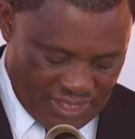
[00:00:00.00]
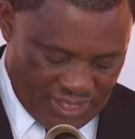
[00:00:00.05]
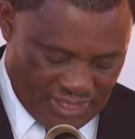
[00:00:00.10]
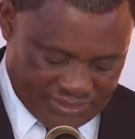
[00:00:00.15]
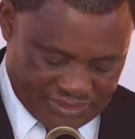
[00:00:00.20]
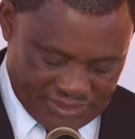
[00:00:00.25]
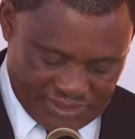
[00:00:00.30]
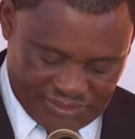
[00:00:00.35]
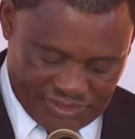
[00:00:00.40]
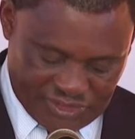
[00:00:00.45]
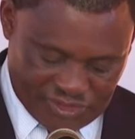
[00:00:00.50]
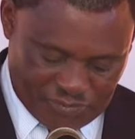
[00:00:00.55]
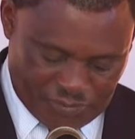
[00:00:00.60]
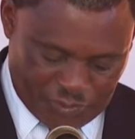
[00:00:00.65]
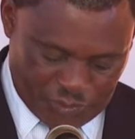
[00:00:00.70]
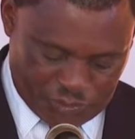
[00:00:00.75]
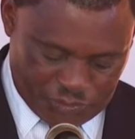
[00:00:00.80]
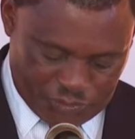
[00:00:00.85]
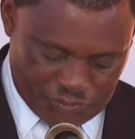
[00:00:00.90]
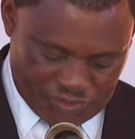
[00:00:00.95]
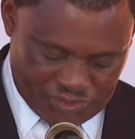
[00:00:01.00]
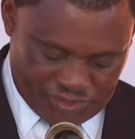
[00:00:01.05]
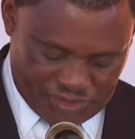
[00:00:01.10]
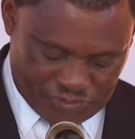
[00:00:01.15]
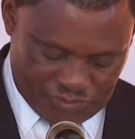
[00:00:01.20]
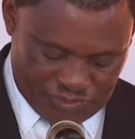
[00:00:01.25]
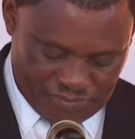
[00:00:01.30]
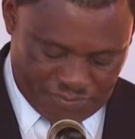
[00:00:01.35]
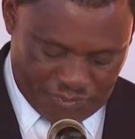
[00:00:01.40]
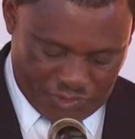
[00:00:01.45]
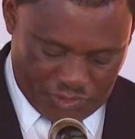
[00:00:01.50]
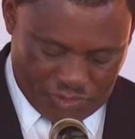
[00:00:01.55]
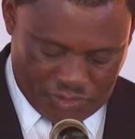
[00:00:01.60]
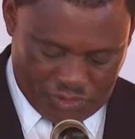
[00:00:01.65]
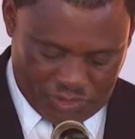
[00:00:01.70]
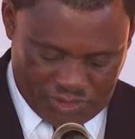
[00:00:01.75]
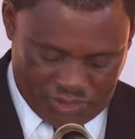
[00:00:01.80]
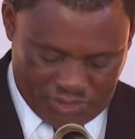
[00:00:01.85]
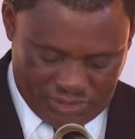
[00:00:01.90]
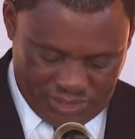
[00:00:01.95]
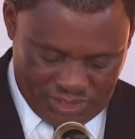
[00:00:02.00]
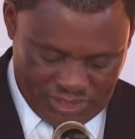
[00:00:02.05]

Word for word: I take this opportunity to implore